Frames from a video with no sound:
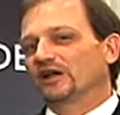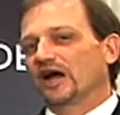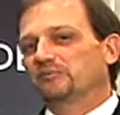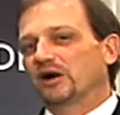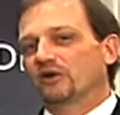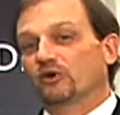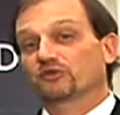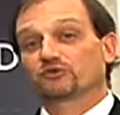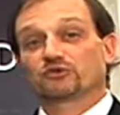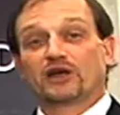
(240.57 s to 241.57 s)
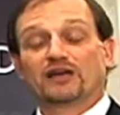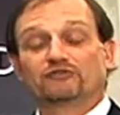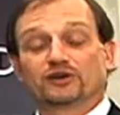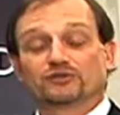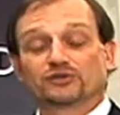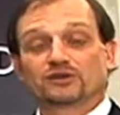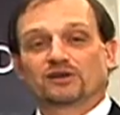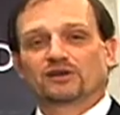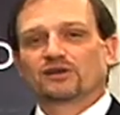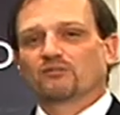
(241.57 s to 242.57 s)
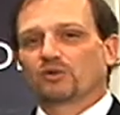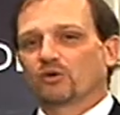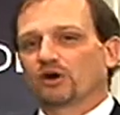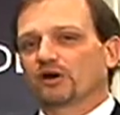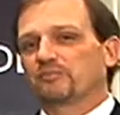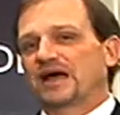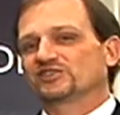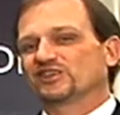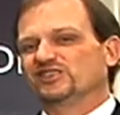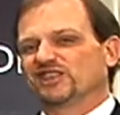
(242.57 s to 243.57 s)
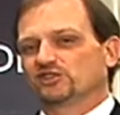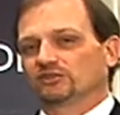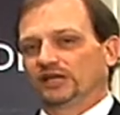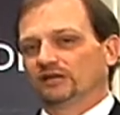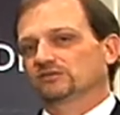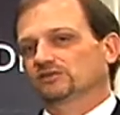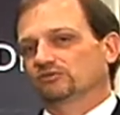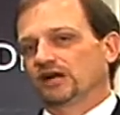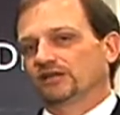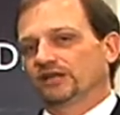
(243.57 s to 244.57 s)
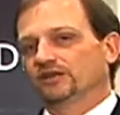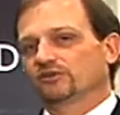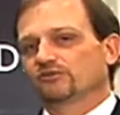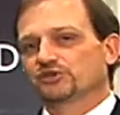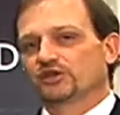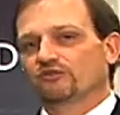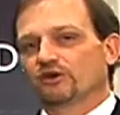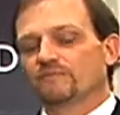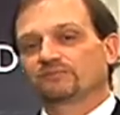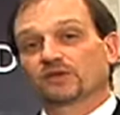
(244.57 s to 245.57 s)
and iPod work through their headphones, but we're going to pass it digitally, directly into the receiver,